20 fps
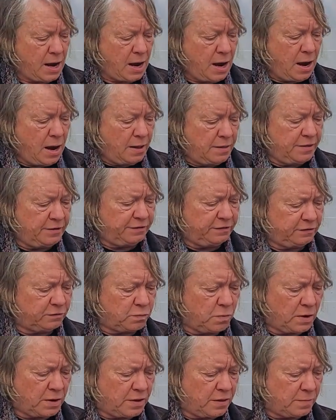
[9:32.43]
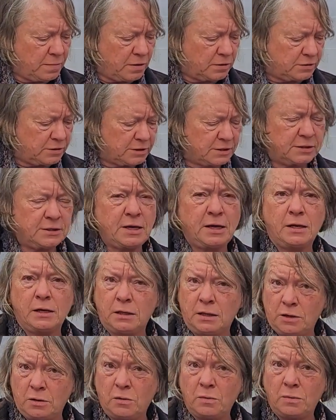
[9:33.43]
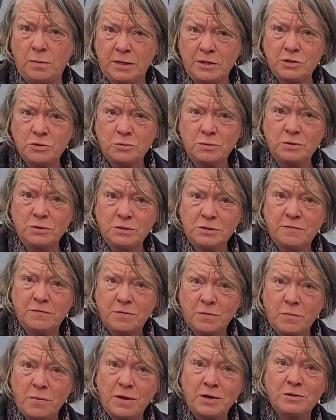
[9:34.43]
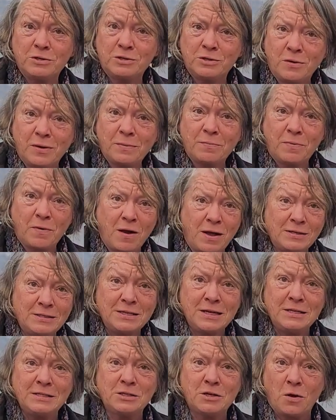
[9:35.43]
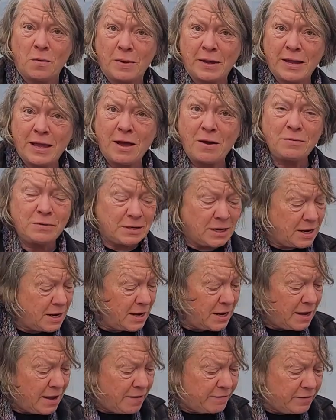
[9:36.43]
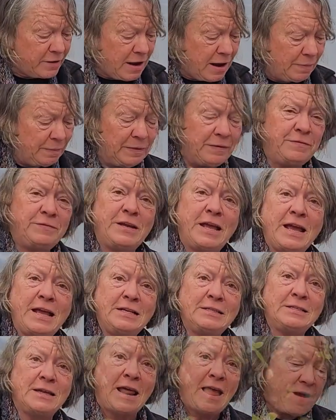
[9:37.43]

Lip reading: This is one of the most exciting little rituals of the winter sowing process, going out every couple of days and having a